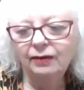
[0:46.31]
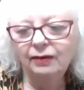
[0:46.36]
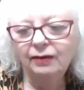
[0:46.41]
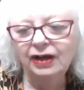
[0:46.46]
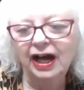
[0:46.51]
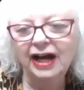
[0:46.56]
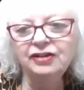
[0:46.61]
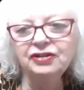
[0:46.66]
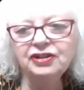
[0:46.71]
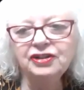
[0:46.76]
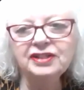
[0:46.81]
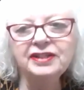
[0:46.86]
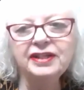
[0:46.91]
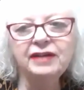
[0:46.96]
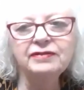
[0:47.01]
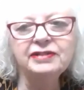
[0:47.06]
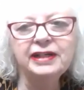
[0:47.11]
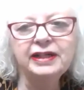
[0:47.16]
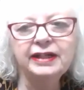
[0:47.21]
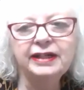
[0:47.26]
Well, I used to
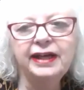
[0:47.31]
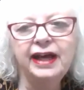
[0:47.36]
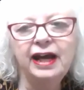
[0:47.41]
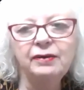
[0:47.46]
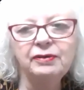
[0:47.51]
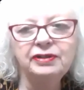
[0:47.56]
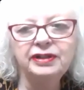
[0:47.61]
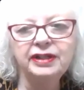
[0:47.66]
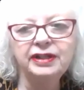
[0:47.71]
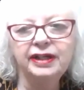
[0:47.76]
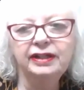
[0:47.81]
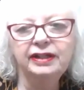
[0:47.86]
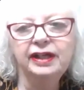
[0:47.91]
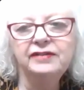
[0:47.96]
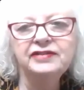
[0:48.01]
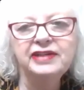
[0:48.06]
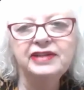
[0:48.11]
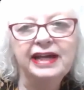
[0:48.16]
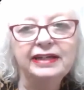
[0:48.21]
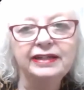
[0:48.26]
say I was like a cat with 9
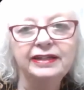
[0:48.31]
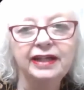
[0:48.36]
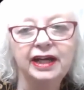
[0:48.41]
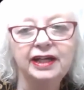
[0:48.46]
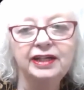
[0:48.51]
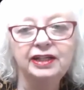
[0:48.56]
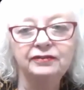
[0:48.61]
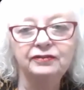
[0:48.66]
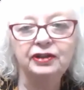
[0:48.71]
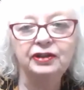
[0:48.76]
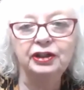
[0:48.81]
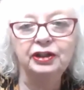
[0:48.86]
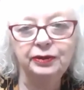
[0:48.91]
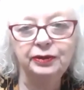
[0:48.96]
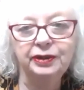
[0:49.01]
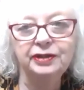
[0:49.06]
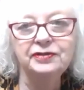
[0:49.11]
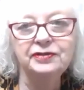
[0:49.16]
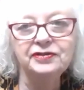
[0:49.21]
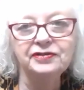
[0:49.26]
lives. I had 9 different
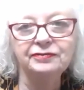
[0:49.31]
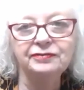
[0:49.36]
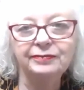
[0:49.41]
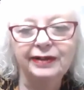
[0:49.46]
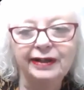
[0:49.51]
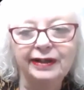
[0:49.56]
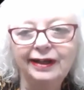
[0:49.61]
careers.